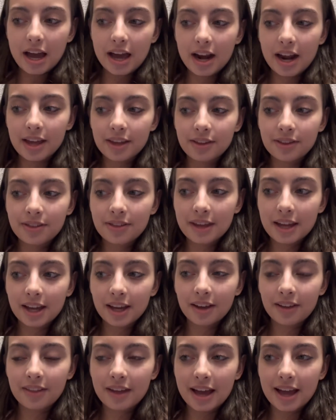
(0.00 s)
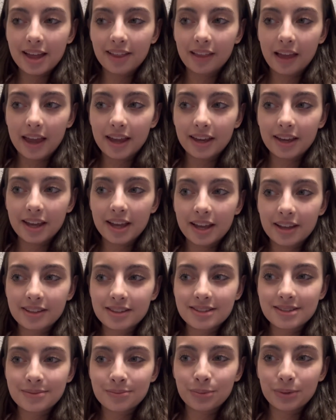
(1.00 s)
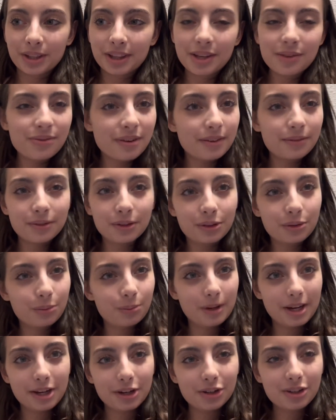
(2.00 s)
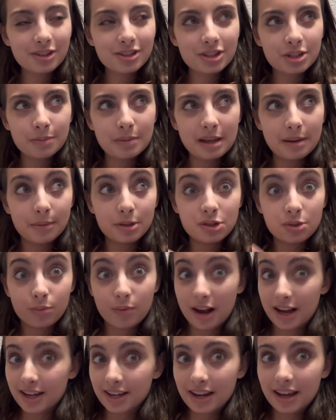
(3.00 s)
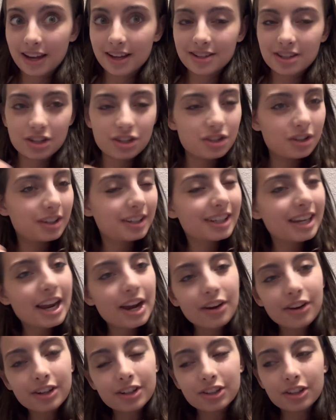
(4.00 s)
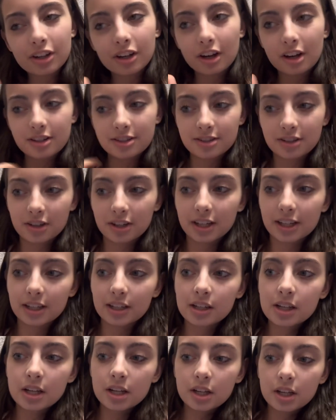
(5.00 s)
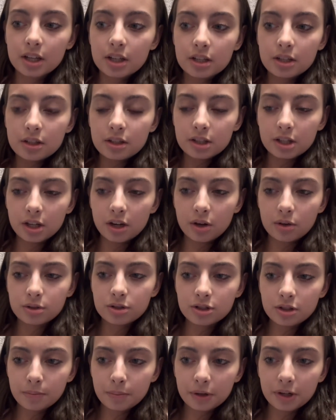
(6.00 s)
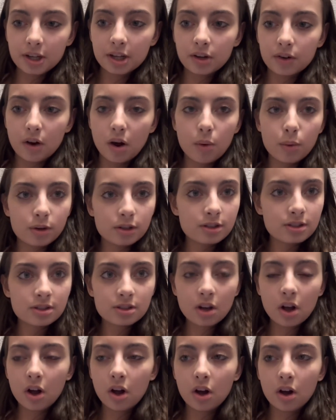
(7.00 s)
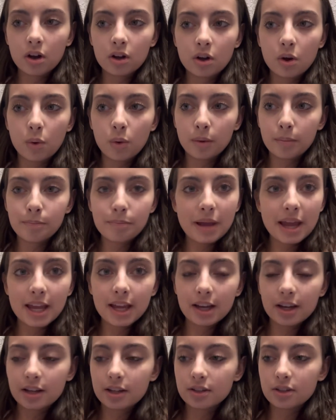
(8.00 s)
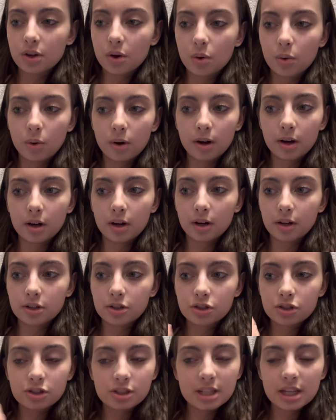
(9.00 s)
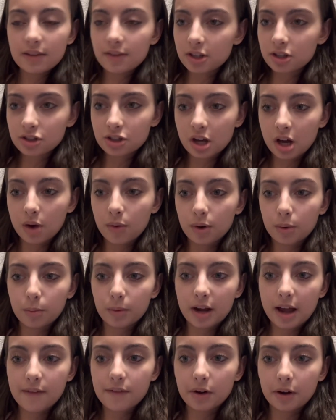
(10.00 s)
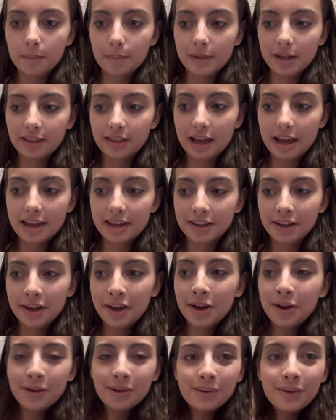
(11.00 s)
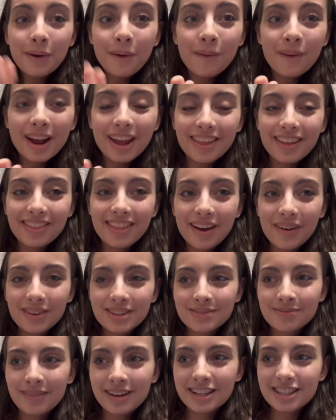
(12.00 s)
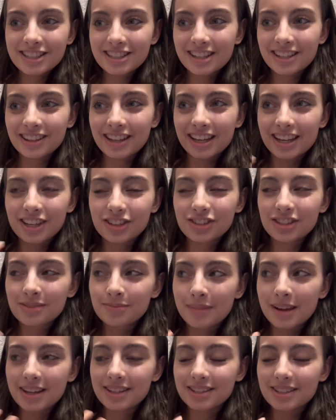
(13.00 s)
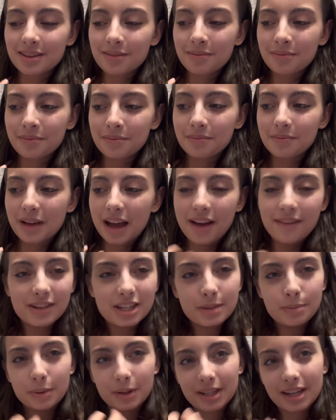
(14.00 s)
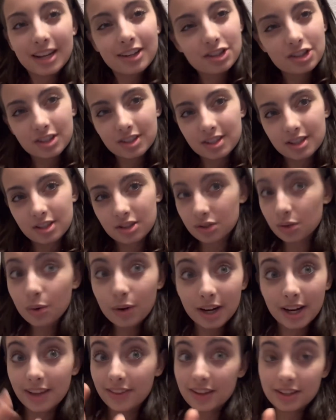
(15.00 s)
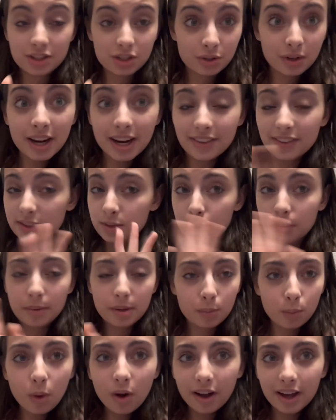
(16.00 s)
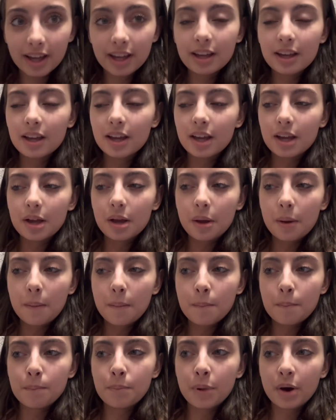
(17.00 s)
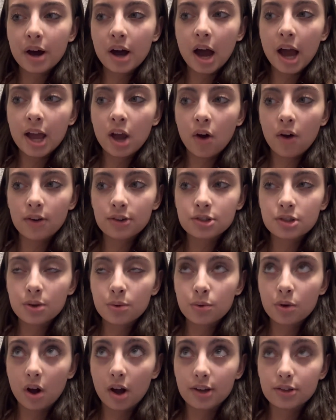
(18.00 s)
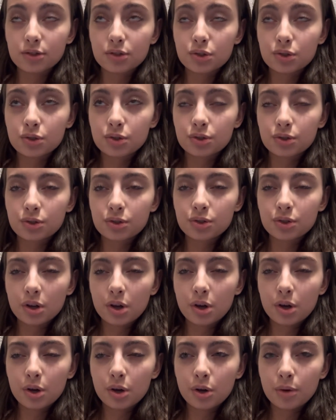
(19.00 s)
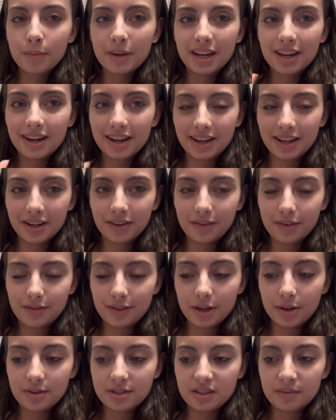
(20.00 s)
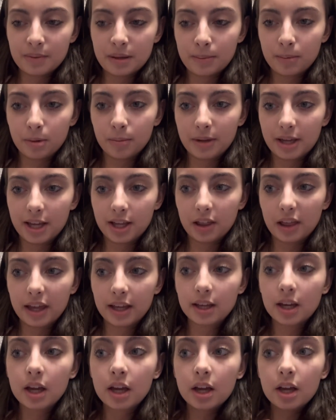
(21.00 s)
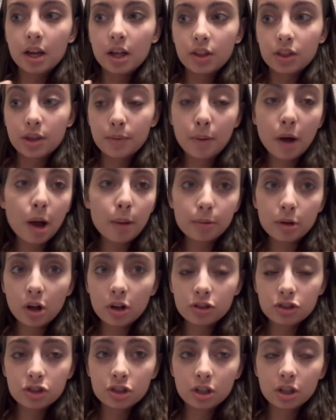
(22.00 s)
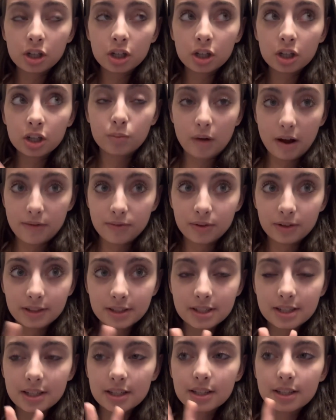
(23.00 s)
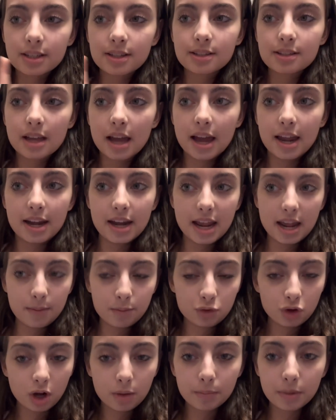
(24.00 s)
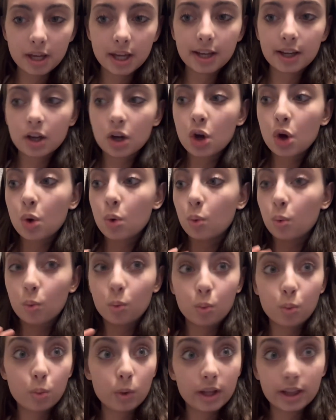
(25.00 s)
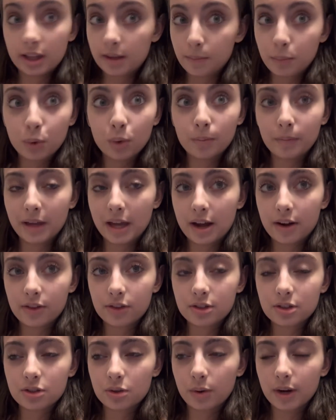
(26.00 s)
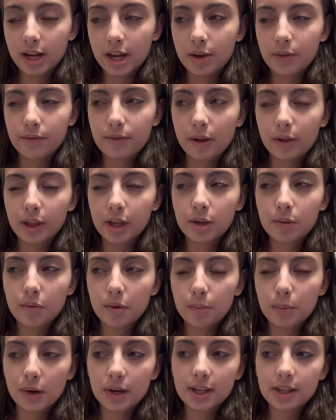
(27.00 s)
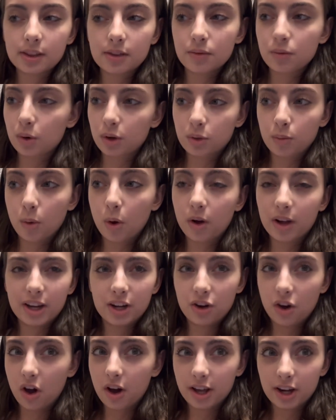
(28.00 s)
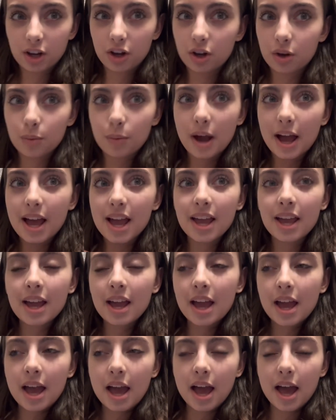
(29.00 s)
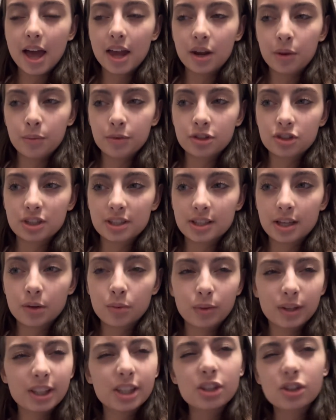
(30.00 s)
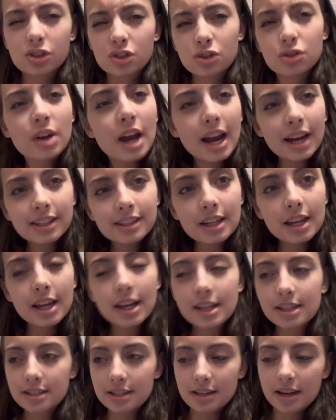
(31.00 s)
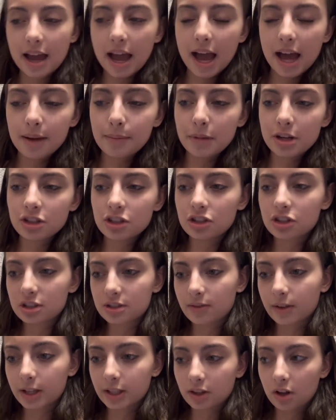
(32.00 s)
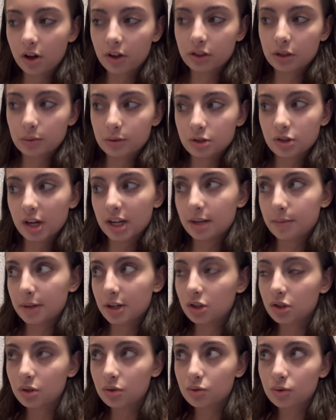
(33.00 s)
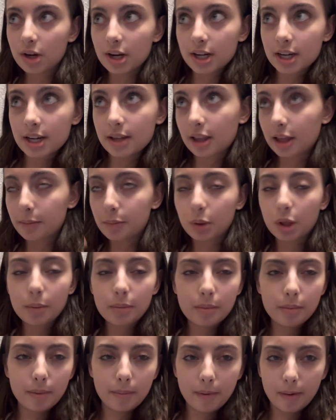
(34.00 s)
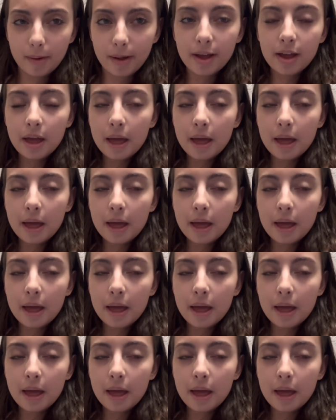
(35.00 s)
And I think that like, it's really fun for the readers to be able to recognize a certain character, a certain, you know, superhero or song or band or TV show or whatever, and be like, no way that was mentioned. Like, it just makes them have a deeper connection to the story, and that's great. That's what we want. But I also got so many negative reviews of people being like, the pop culture references and name dropping really pulled me out of the story. It felt like you were breaking the fourth wall, and not in a good way. And it was just like really distracting. It didn't add much. It just felt like the author was trying to be too trendy, like blah, blah, blah, blah.